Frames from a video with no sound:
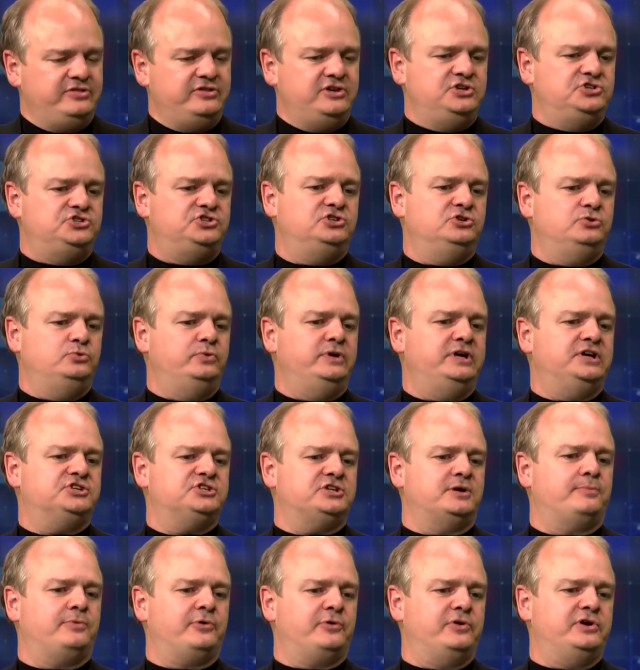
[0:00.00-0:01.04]
these two week
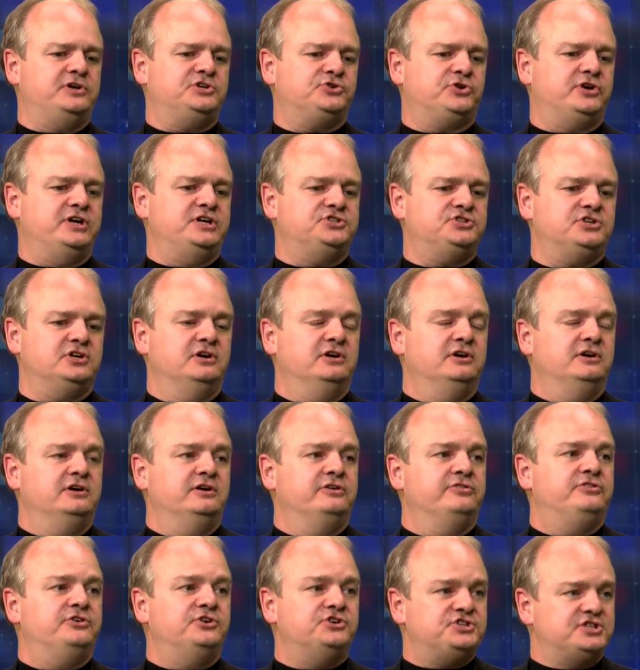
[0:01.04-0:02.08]
summer retreats,
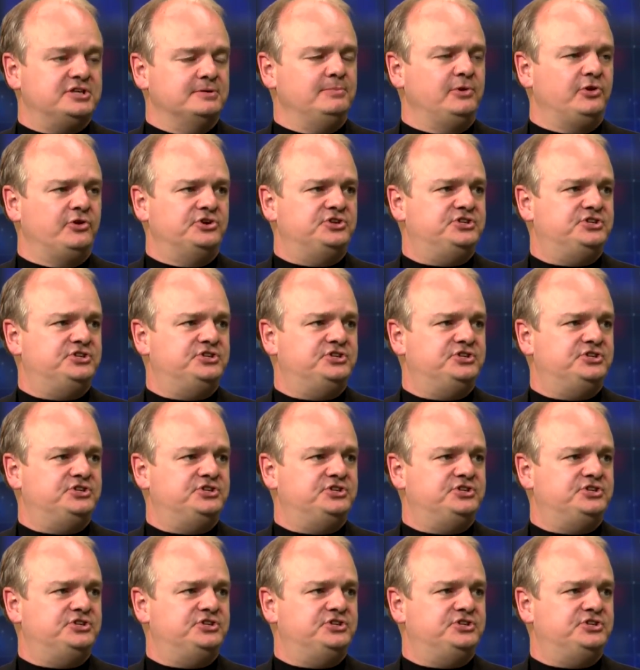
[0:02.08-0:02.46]
they're similar